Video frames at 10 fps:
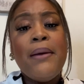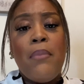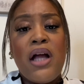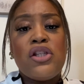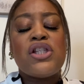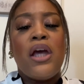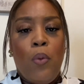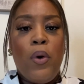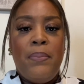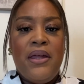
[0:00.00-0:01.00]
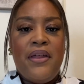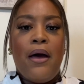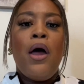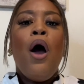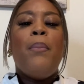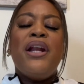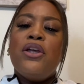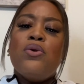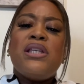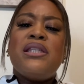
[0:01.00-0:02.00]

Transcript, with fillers: months it would be there but it usually